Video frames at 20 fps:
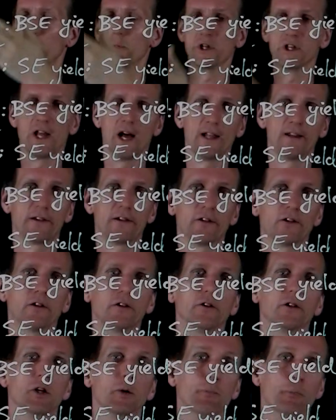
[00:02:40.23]
be net
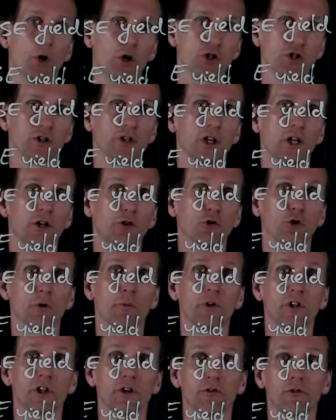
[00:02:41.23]
deposit into the
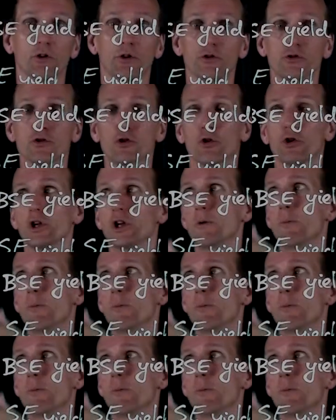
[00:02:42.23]
material. So the